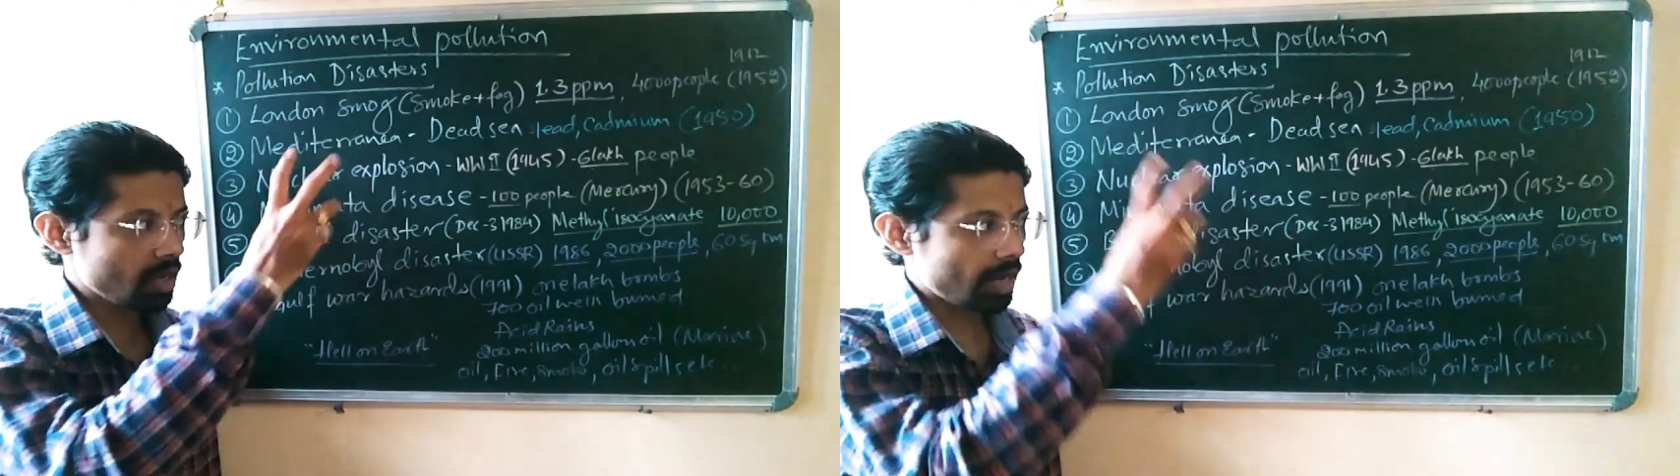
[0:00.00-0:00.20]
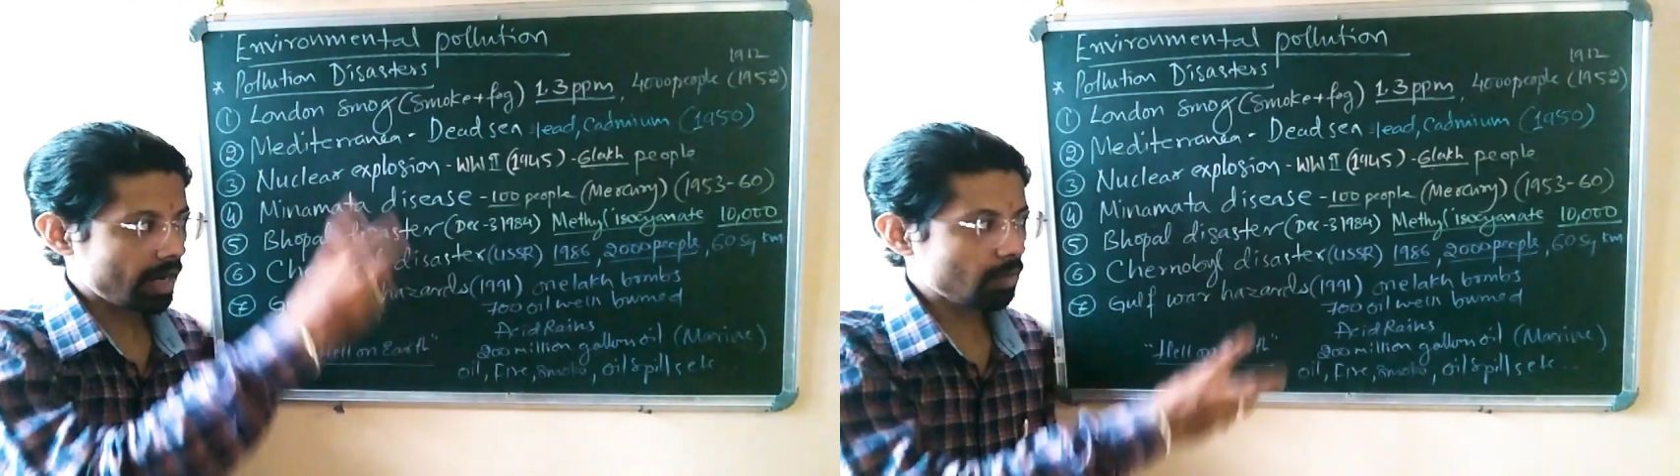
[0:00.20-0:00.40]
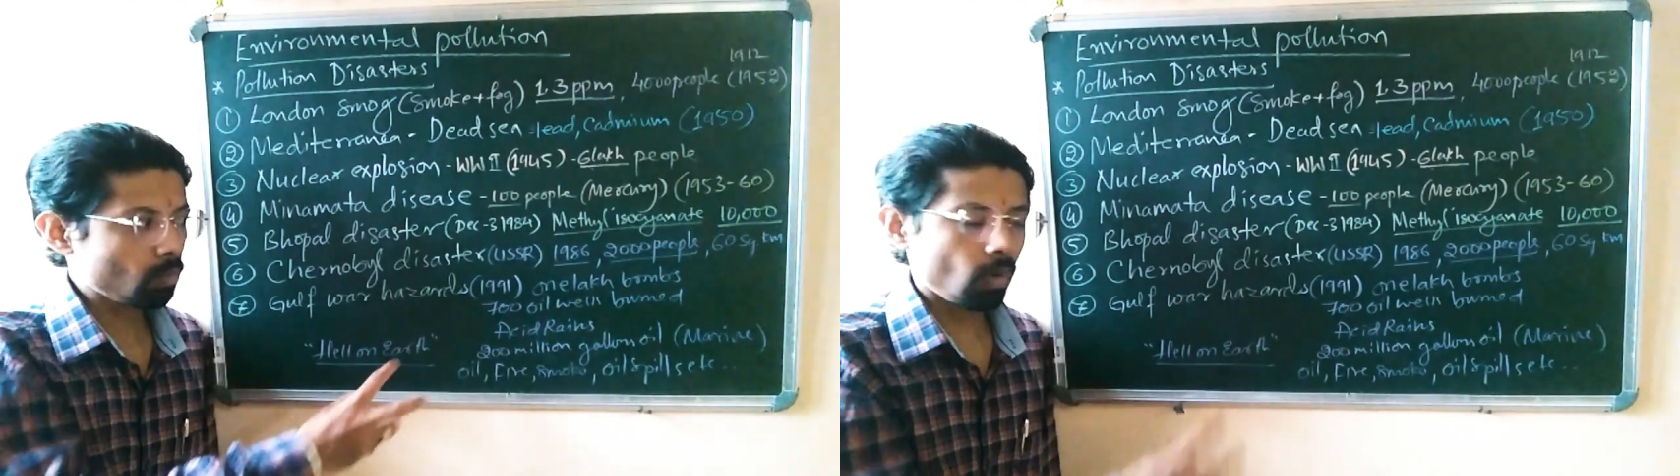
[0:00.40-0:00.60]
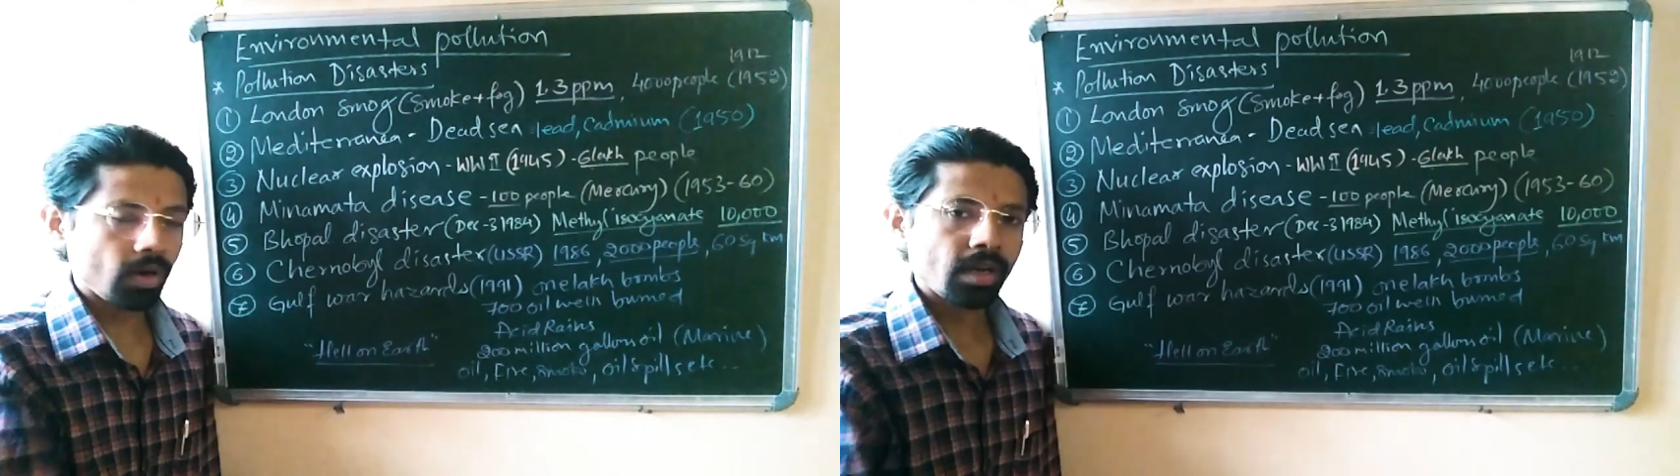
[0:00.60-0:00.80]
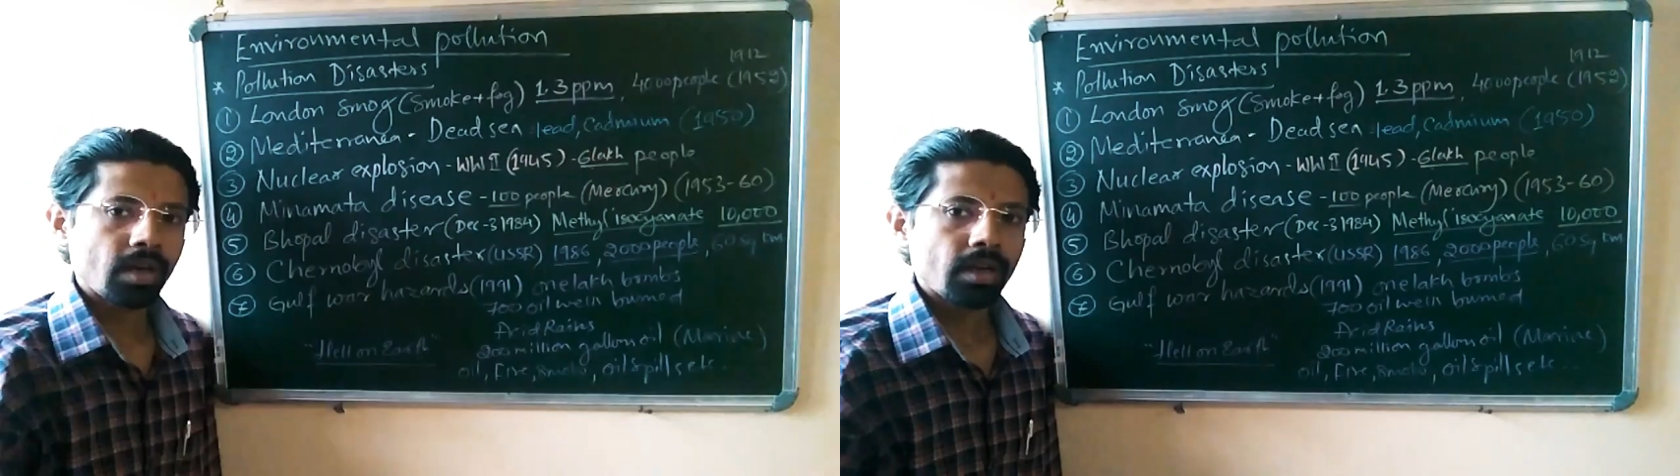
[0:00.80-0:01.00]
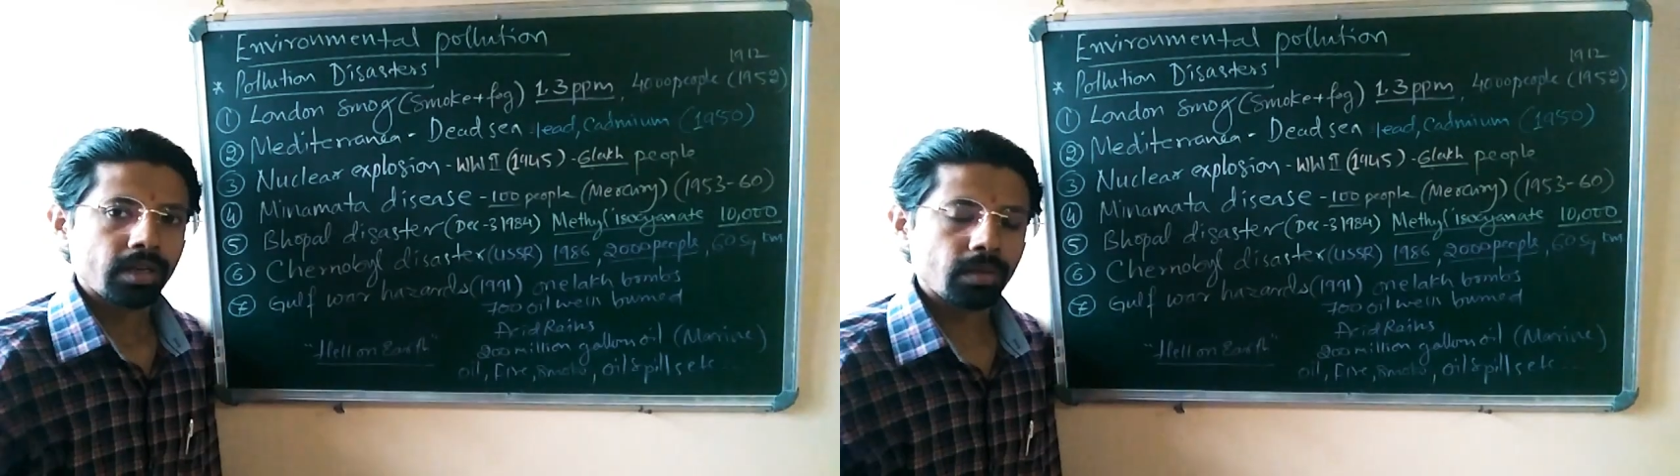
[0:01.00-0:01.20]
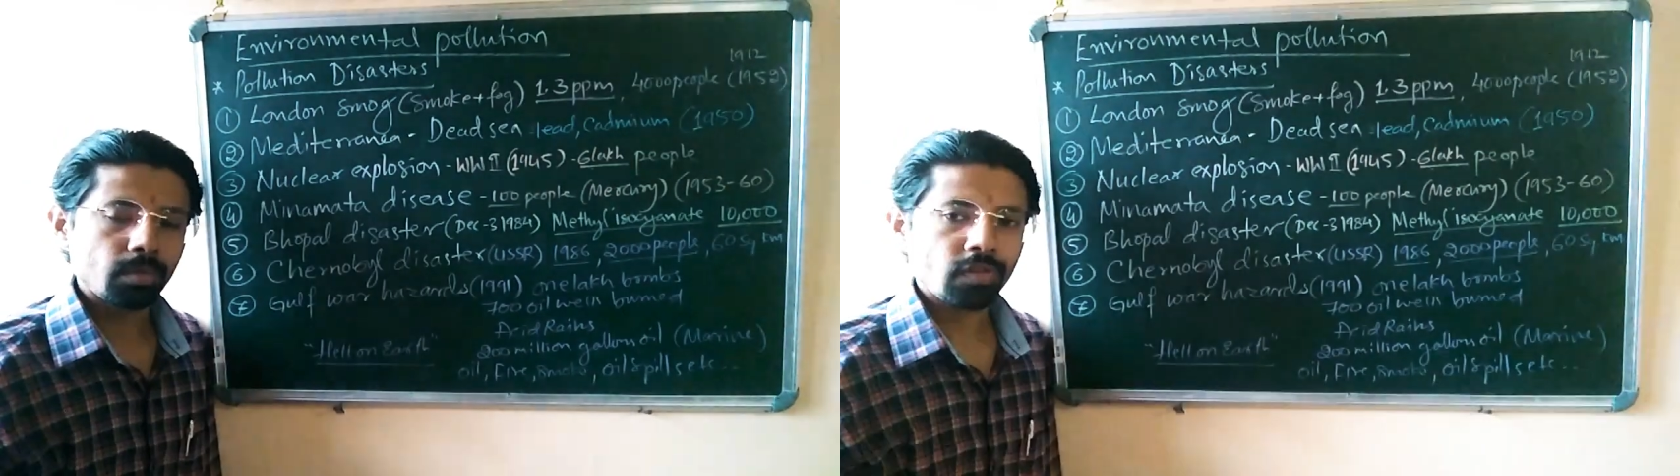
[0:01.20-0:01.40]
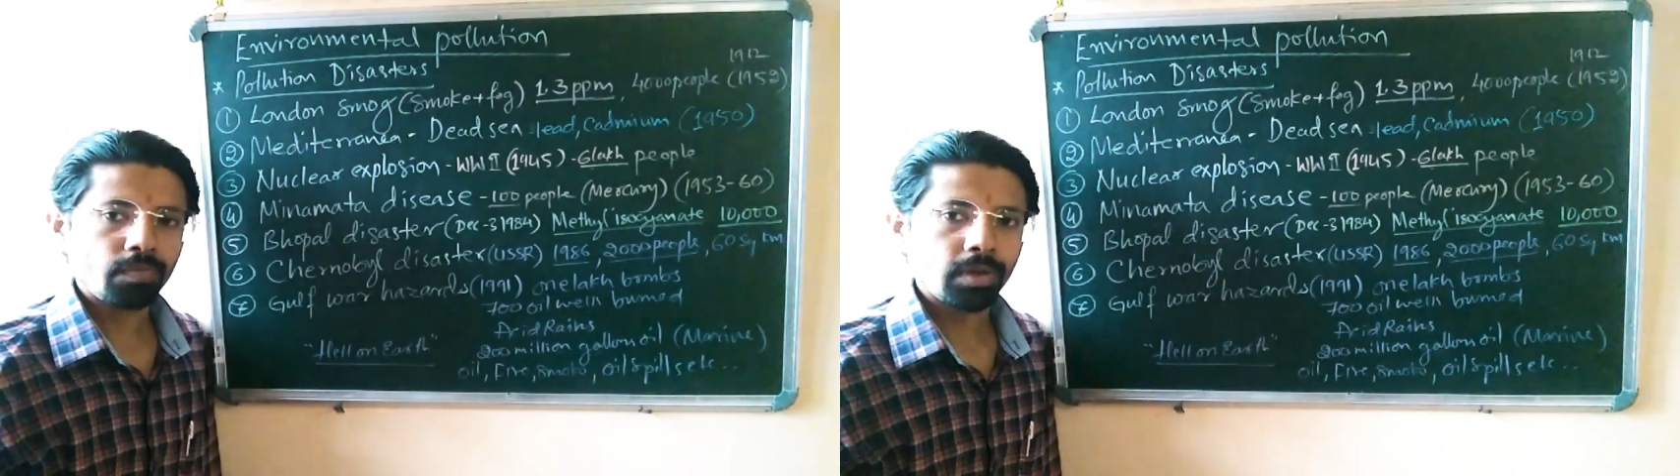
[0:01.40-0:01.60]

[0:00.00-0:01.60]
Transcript: and what number of